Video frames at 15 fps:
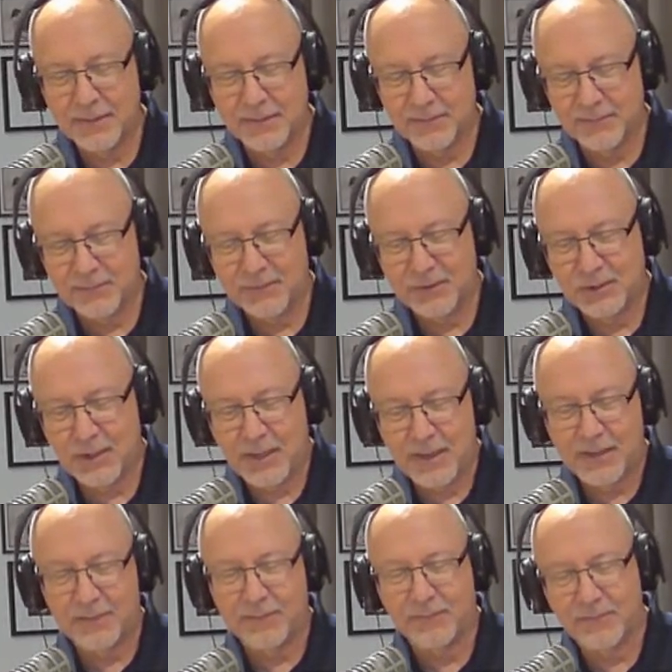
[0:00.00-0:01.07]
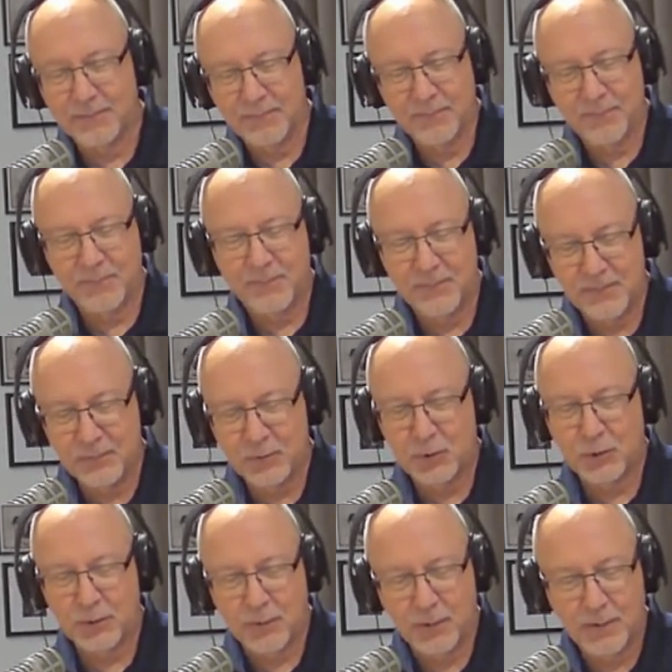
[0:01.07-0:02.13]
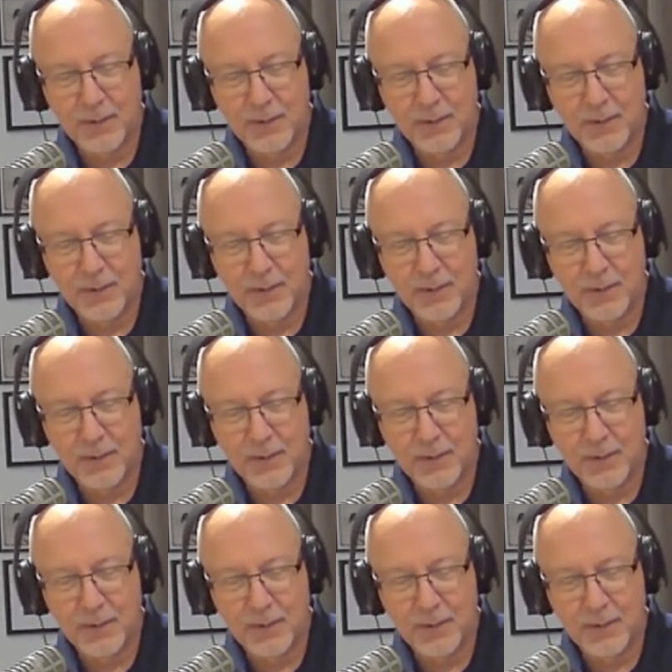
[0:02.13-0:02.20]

a little shy of some sugar.